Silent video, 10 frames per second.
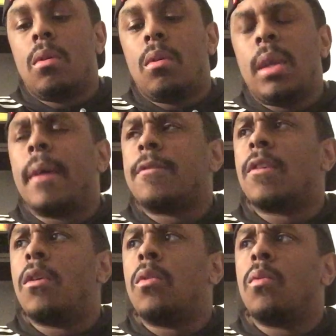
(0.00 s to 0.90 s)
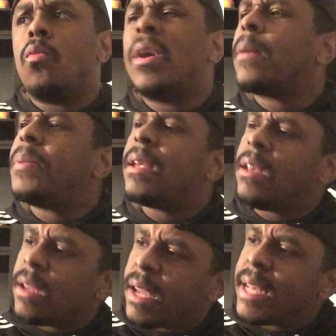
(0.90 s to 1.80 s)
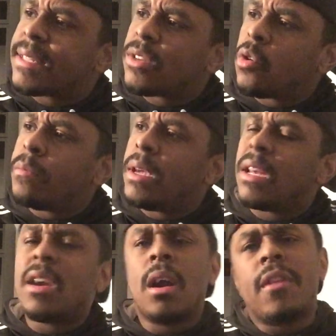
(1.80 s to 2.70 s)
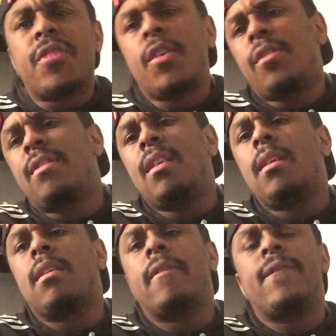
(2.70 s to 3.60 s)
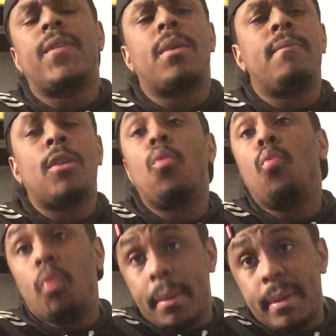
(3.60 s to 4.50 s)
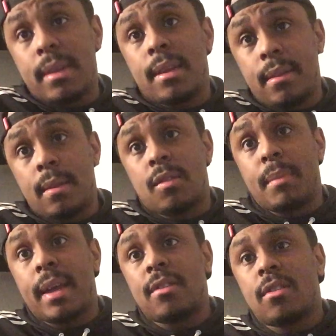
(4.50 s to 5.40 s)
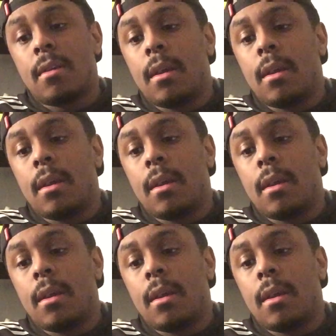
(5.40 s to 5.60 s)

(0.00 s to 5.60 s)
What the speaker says: yeah, so Wikipedia has told me there are 13 confirmed women in this match.